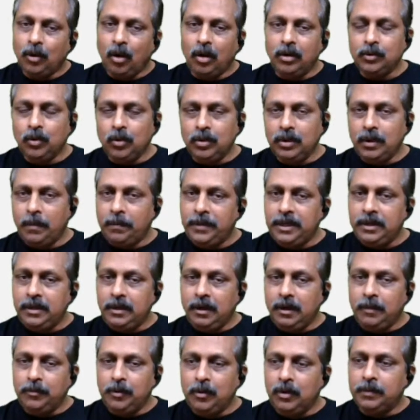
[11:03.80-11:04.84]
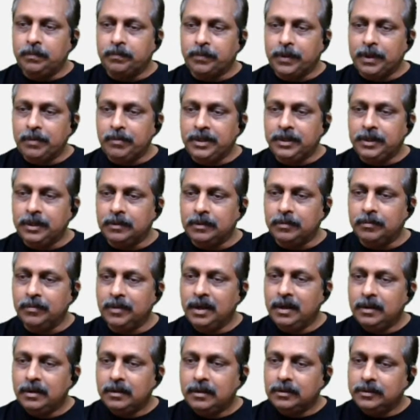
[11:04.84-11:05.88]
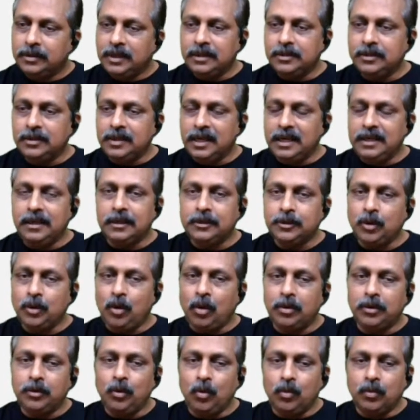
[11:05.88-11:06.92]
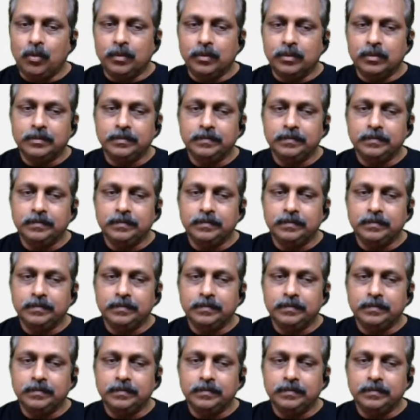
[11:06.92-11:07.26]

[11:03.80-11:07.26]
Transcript: all know the meaning of the word primitive. Just say yes or no.